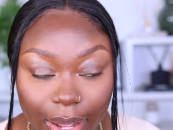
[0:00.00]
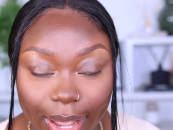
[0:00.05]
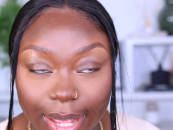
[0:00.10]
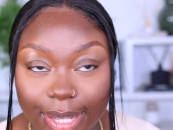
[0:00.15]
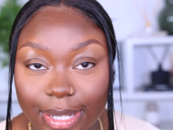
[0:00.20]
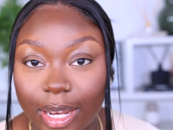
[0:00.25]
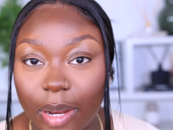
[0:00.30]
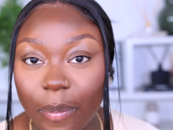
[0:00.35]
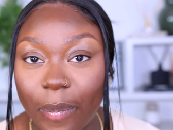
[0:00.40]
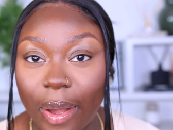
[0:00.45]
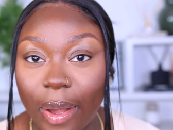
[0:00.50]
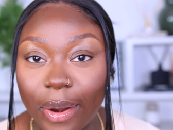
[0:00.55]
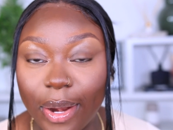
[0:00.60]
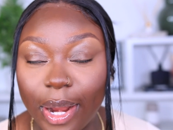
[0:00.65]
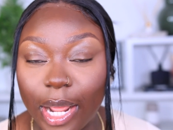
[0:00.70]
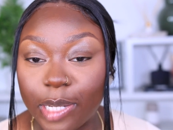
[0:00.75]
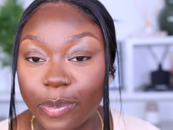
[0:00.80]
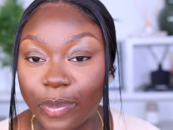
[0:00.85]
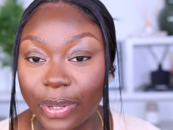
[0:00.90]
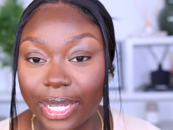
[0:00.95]
I said, the powder
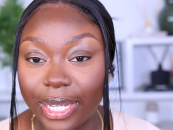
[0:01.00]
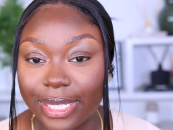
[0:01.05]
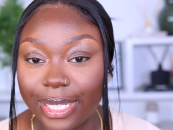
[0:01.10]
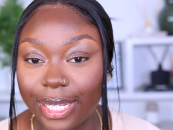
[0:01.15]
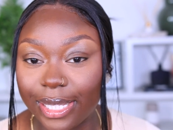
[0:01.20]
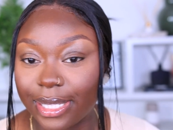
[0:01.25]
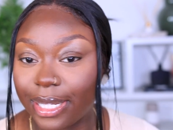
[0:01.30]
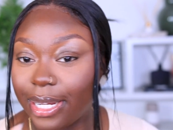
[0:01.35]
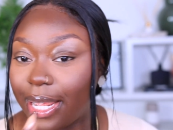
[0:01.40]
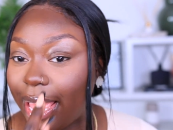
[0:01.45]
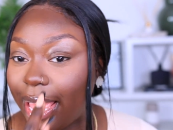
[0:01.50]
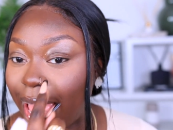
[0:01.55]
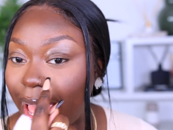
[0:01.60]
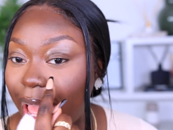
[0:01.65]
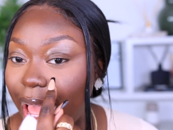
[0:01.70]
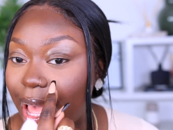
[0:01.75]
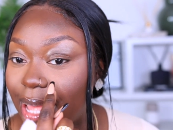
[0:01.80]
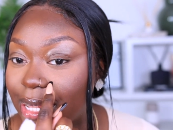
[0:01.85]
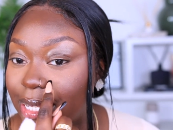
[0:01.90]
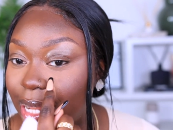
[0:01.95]
is pretty decent. It
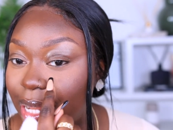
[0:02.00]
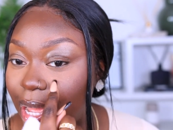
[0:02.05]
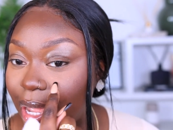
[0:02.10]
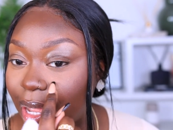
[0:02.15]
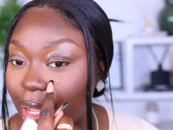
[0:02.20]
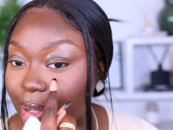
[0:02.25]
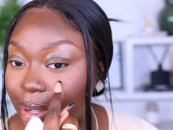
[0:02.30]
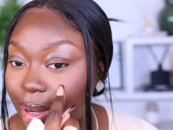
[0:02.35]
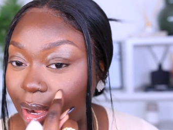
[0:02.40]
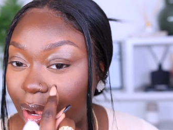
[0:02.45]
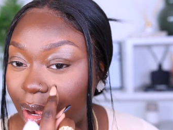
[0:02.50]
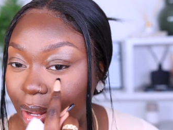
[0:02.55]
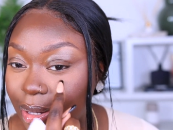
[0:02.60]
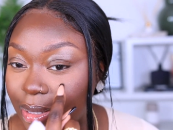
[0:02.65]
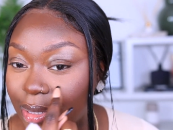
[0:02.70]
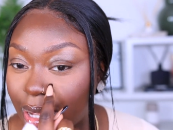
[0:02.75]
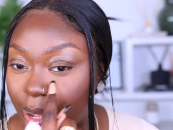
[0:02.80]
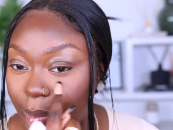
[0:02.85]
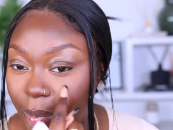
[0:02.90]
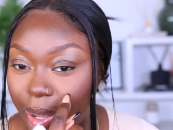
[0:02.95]
has like
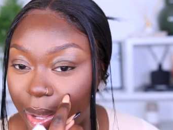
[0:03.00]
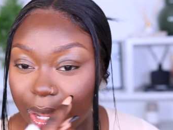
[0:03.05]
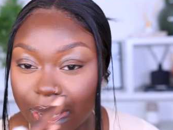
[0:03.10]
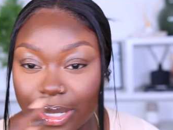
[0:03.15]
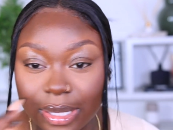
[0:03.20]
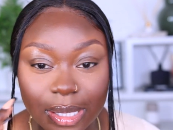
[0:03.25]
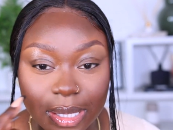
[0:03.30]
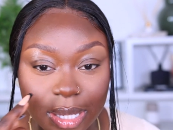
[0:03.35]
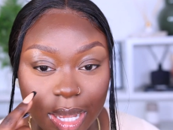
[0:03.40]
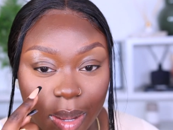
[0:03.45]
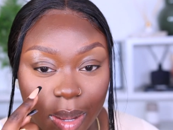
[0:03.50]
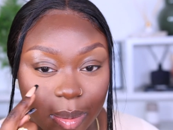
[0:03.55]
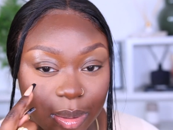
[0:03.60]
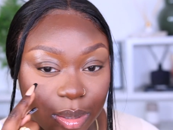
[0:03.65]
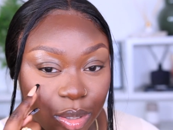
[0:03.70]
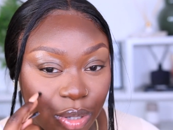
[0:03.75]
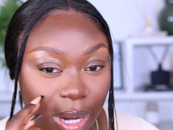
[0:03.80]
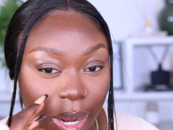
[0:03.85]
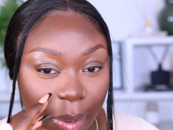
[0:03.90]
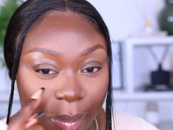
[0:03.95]
plugged up in some
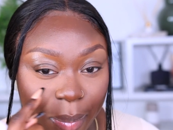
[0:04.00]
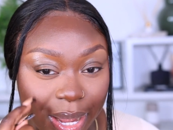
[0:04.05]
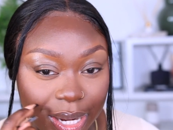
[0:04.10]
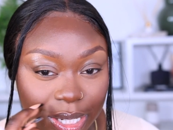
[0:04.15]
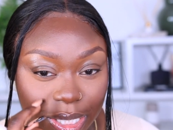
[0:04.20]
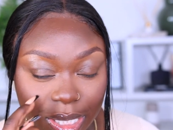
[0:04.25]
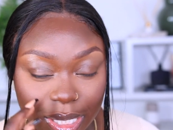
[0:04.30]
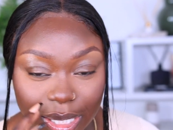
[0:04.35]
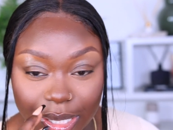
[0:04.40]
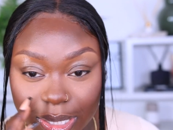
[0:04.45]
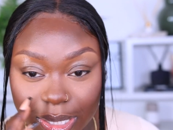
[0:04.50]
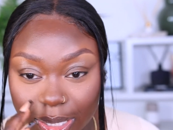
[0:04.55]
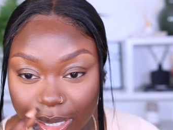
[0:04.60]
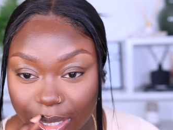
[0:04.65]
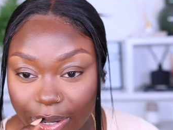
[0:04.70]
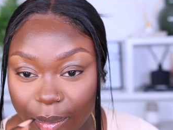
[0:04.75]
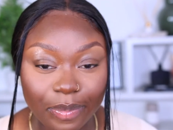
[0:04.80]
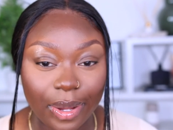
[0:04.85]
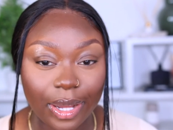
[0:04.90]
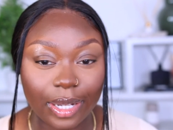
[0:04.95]
dry patches,
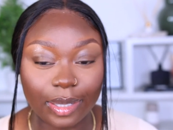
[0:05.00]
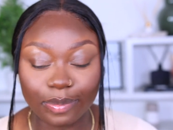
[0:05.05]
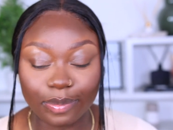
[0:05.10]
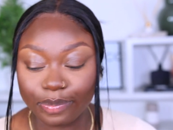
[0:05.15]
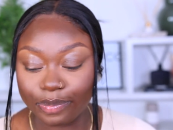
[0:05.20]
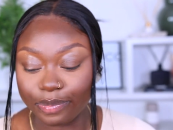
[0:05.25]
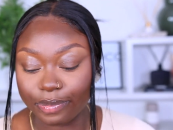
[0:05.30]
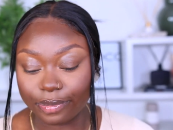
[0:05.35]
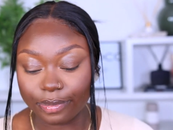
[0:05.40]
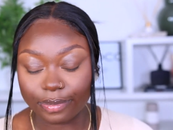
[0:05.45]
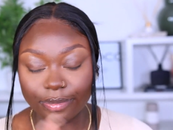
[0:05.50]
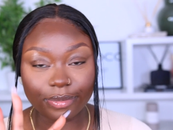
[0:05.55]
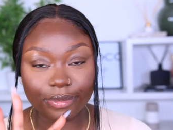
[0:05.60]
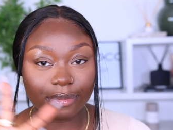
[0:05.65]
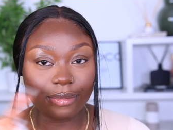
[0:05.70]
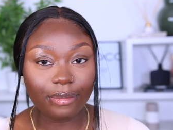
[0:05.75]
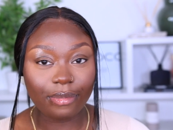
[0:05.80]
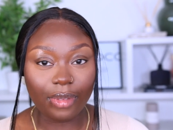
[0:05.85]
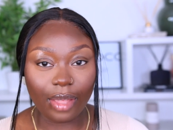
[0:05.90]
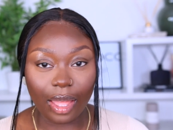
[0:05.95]
but
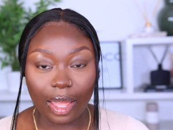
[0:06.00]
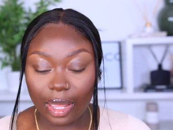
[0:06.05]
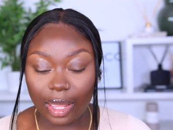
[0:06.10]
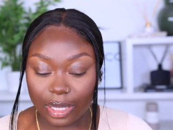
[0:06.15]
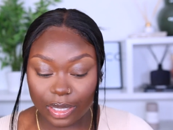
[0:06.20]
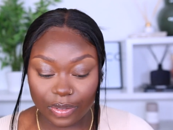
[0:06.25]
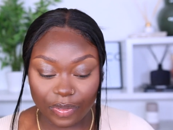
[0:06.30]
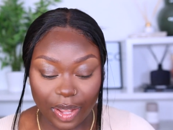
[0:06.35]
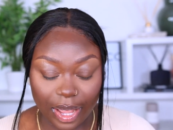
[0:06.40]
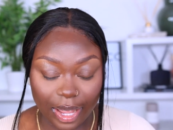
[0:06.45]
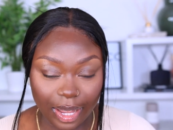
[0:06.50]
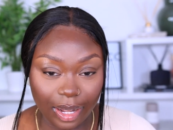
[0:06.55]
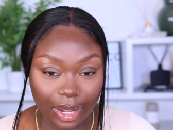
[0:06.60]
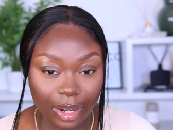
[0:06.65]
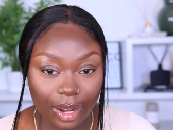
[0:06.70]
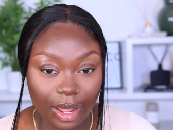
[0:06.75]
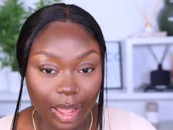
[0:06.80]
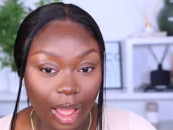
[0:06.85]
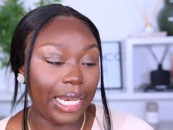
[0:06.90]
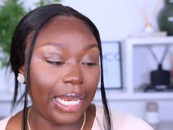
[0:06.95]
it's
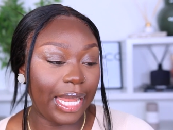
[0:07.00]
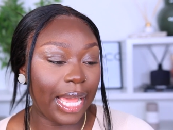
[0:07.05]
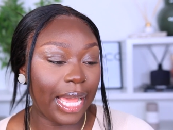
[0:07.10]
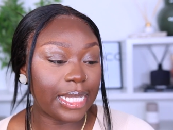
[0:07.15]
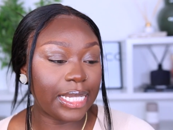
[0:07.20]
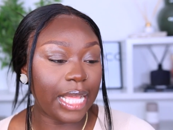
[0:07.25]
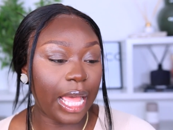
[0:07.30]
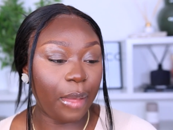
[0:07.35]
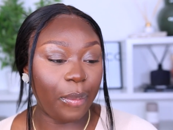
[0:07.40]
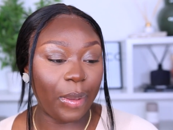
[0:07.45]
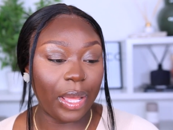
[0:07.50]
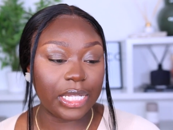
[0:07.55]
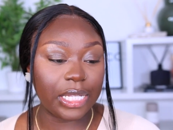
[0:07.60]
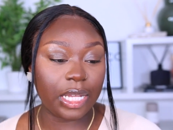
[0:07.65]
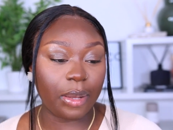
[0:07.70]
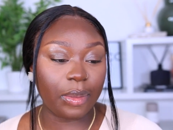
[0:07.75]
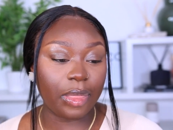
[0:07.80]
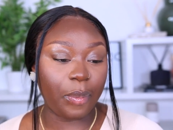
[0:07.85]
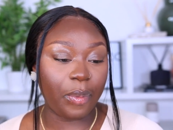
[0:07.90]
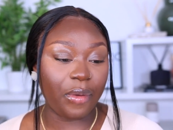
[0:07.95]
fine. Next, I picked
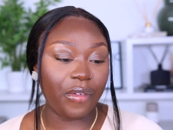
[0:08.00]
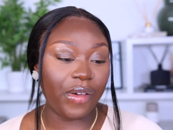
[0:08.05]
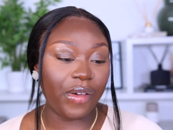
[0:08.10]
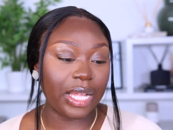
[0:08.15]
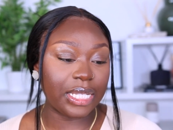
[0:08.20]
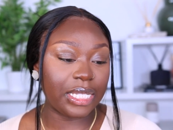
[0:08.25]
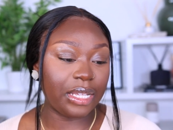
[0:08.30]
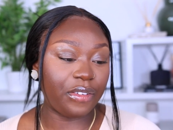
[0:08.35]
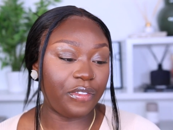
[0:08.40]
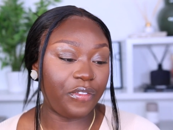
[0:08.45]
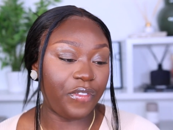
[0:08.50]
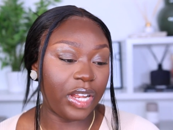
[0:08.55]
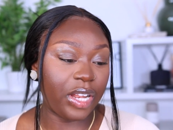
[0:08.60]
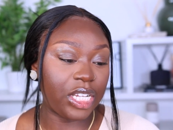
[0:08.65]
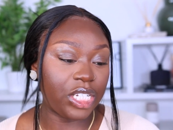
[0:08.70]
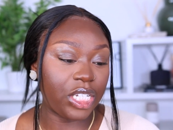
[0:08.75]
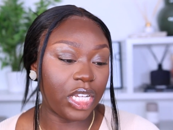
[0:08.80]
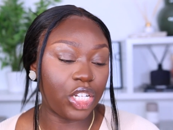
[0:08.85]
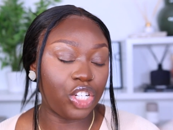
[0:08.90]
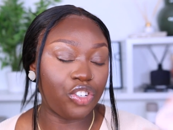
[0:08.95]
up the Perfecting
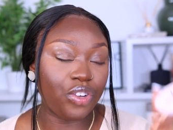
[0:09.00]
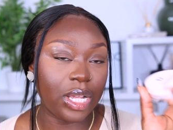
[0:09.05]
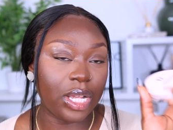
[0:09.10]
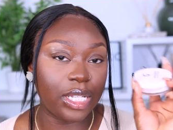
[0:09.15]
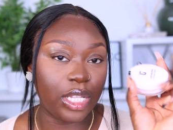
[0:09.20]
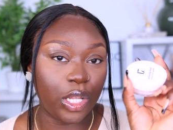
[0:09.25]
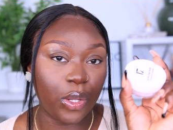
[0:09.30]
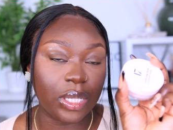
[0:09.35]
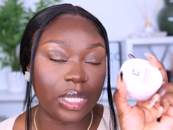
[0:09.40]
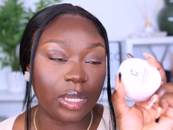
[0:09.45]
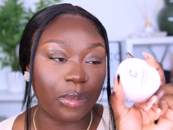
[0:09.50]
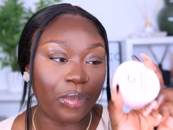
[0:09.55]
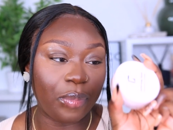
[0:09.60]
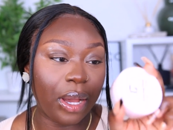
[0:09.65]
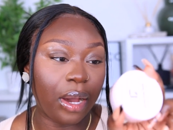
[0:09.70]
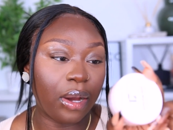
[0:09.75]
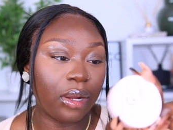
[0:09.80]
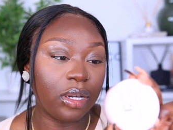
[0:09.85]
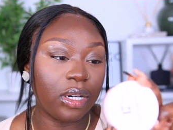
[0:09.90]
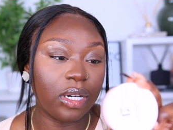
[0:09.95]
Finishing Translucent
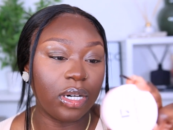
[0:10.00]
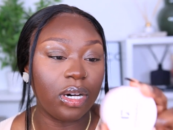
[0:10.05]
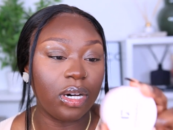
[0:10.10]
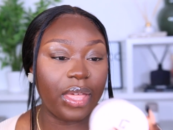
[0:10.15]
Powder.